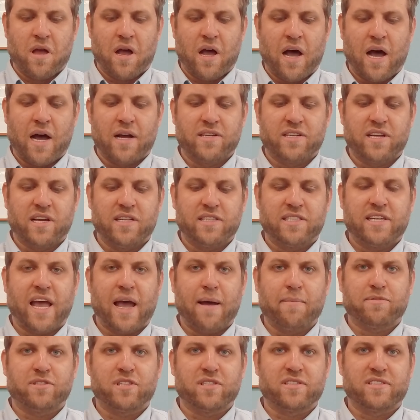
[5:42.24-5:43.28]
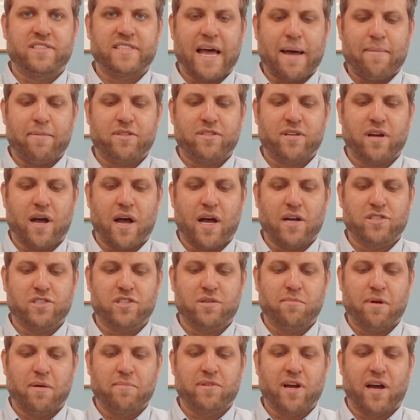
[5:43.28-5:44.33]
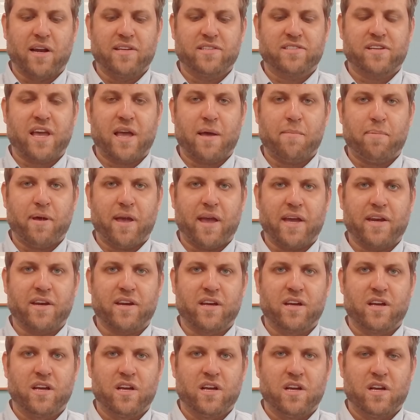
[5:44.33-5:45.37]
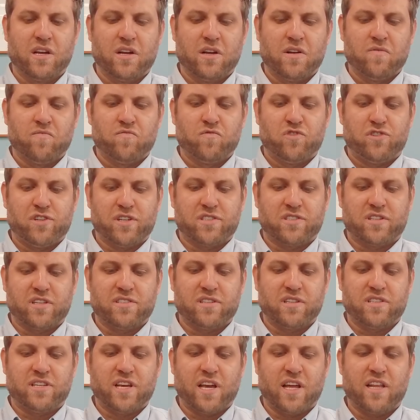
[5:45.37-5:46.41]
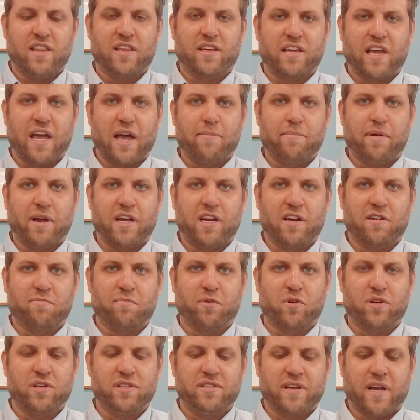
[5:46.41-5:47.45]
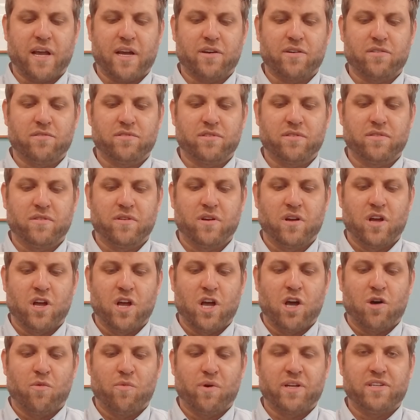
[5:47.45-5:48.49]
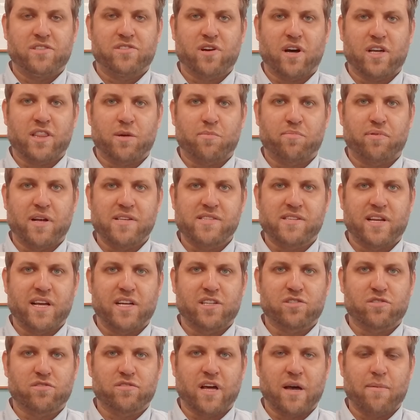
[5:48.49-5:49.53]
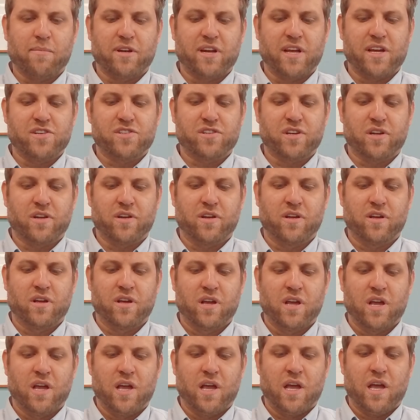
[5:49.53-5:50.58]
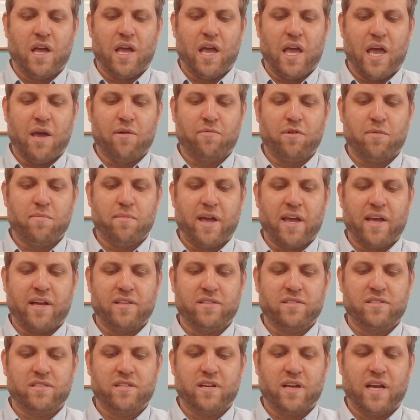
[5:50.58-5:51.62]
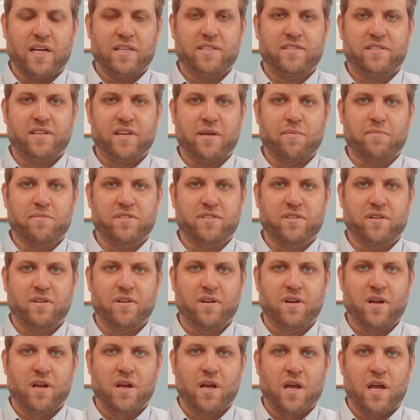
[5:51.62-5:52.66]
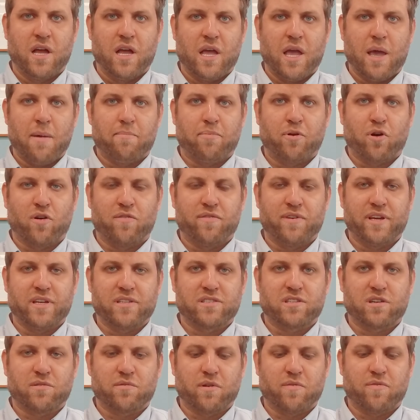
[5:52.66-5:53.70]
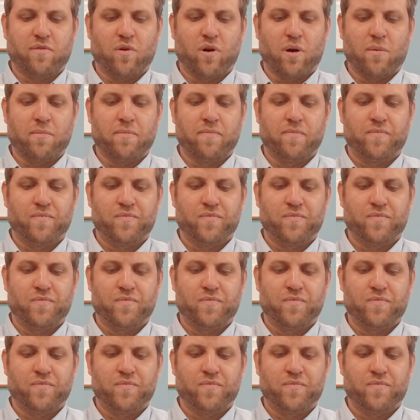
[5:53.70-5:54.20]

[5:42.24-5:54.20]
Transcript: on the attempt to sabotage Mamdani's campaign, just as it did in the campaign of Bernie Sanders when he sought the presidential nomination. It remains, it seems, impervious to reform.